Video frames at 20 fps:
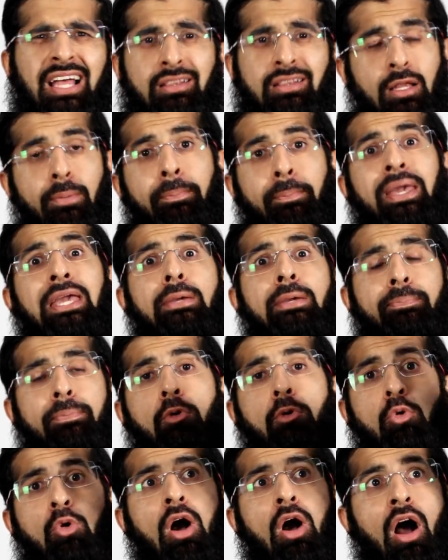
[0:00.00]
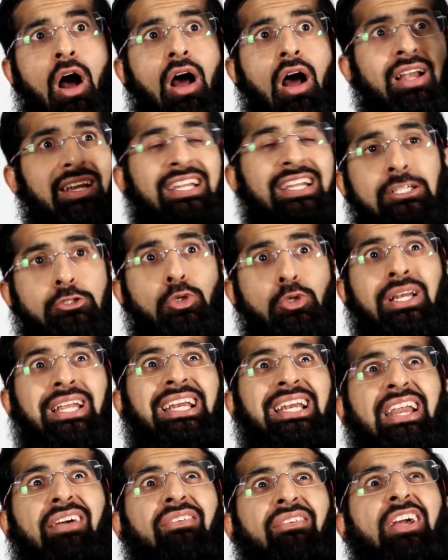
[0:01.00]
that the people are
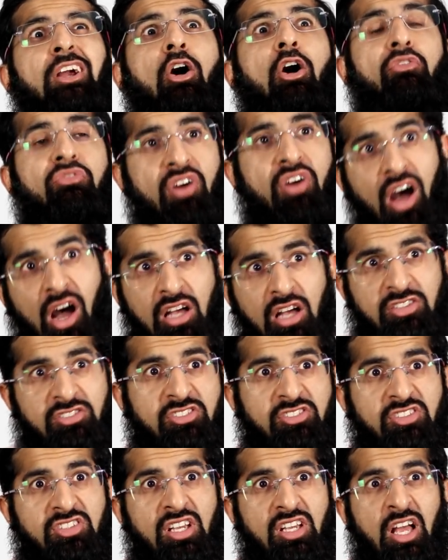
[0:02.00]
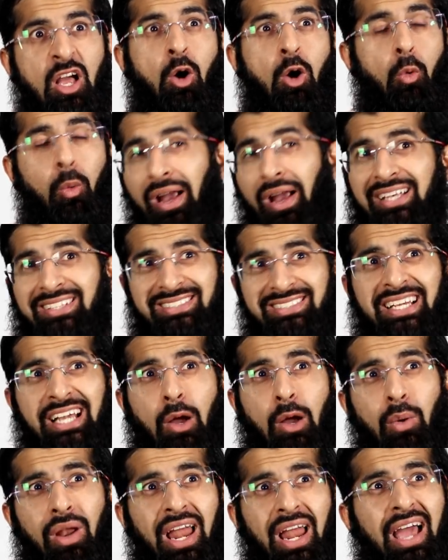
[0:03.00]
literally living off us, wasting
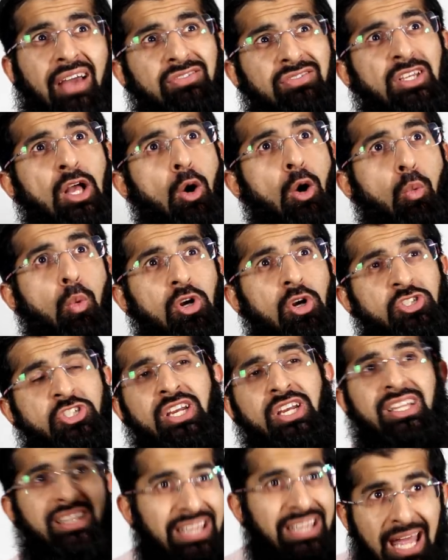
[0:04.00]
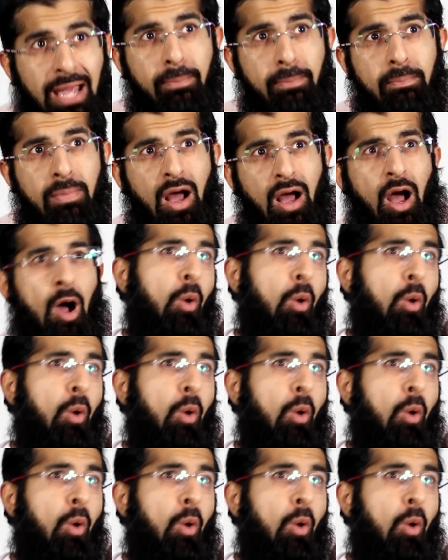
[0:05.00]
our lives watching them